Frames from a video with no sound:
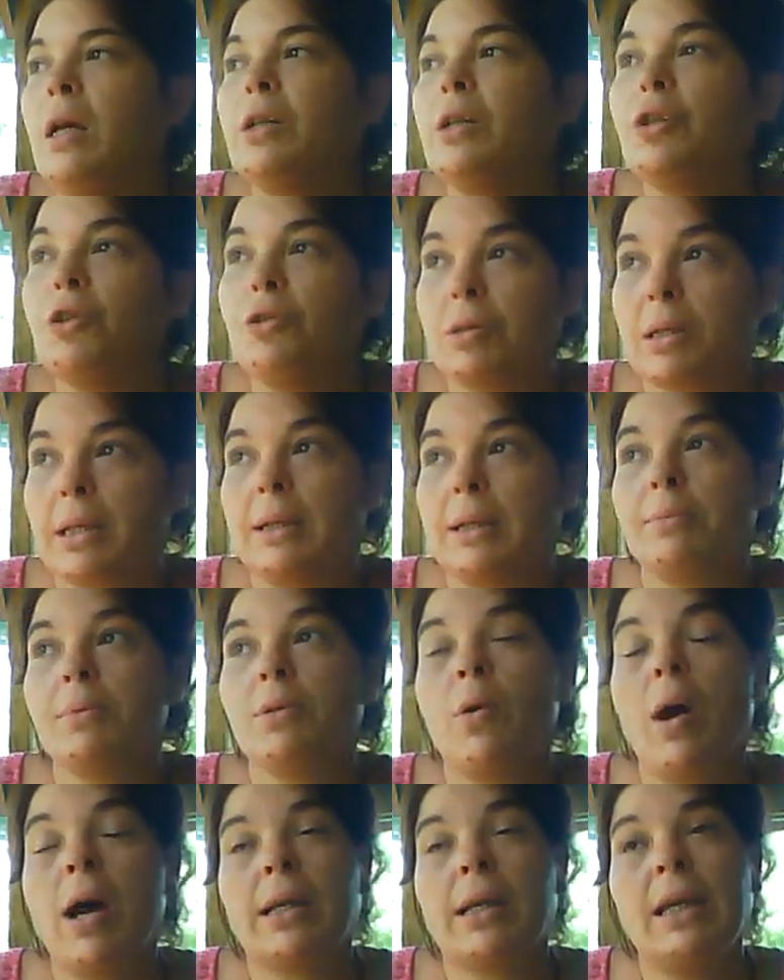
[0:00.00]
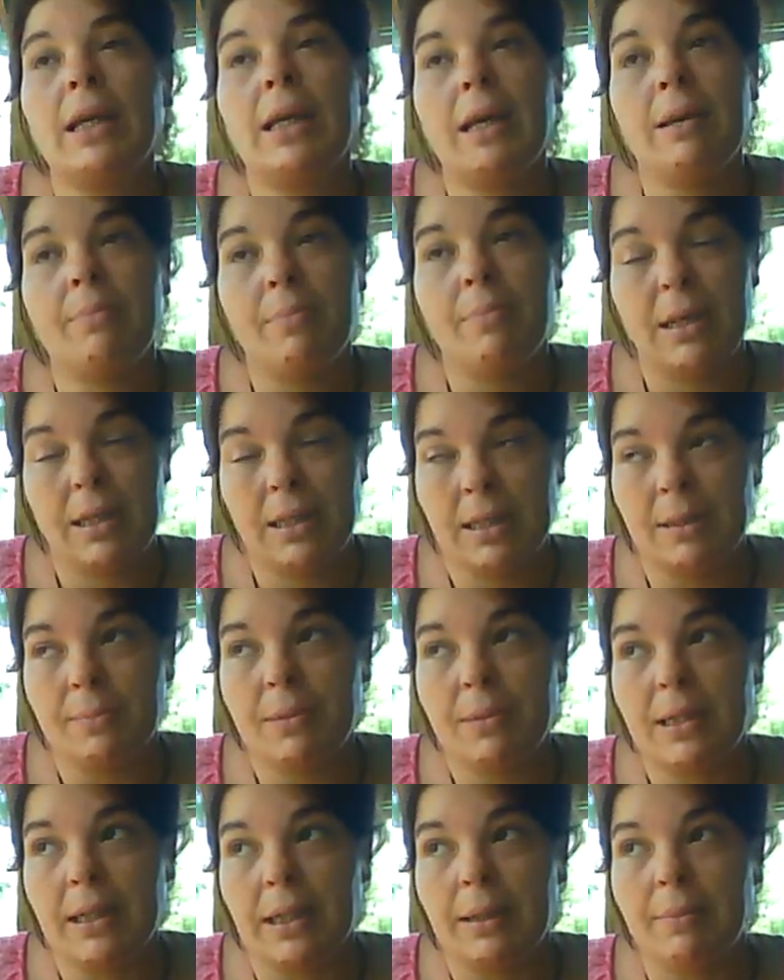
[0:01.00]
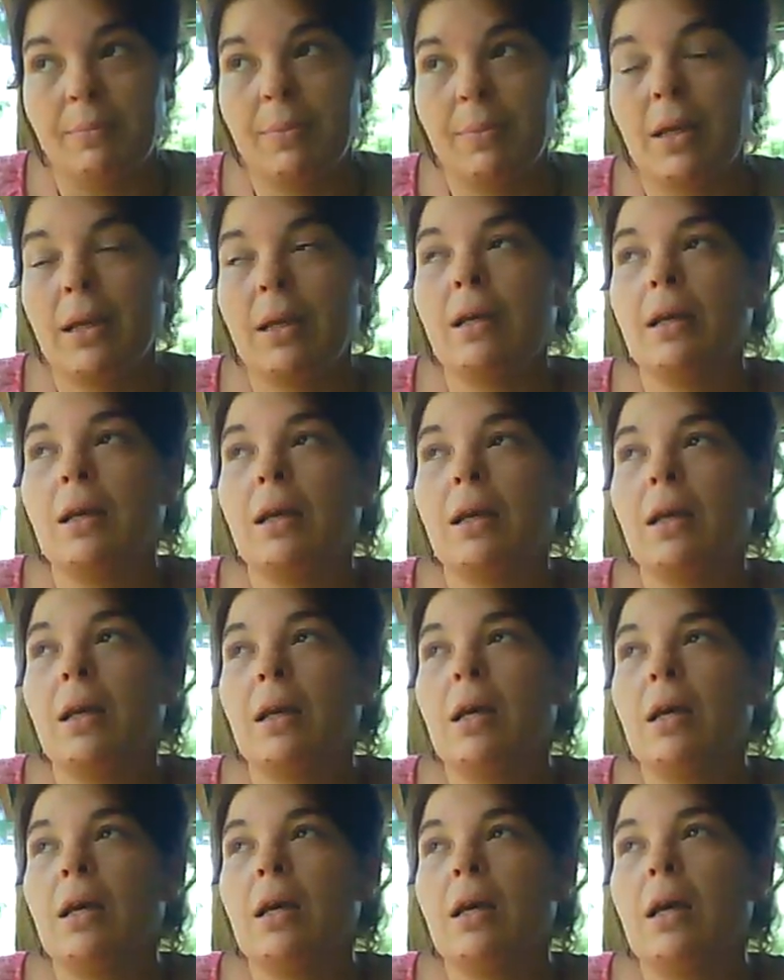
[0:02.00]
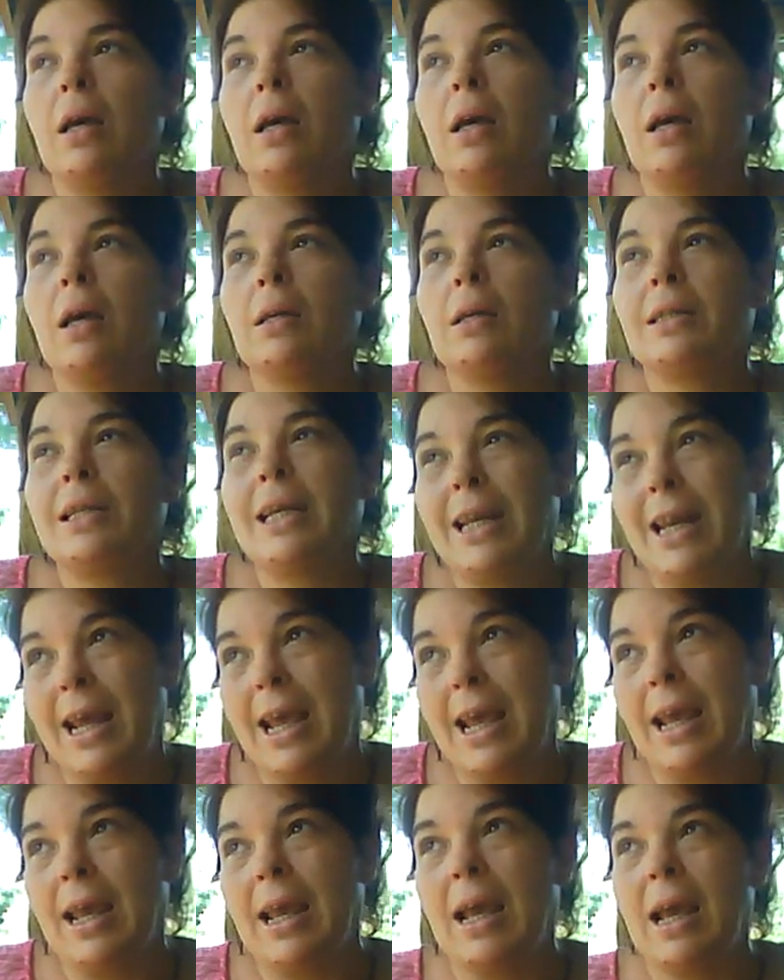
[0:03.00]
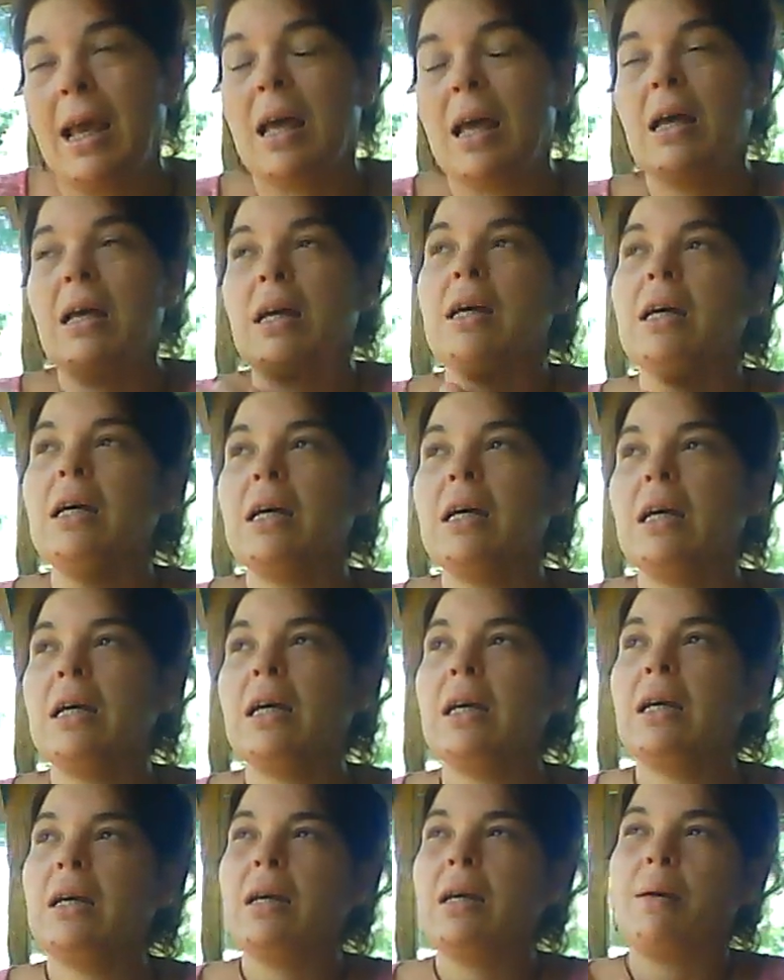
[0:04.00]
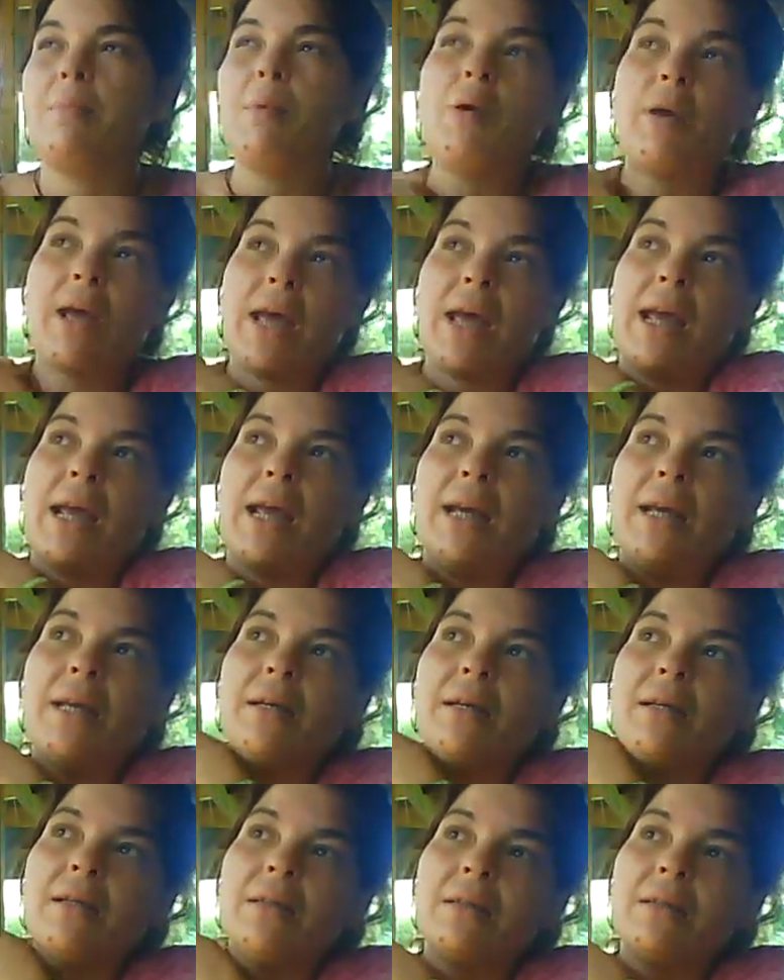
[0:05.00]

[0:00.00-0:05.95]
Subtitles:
To sleep so I can get me some sleep. Today, I'm okay.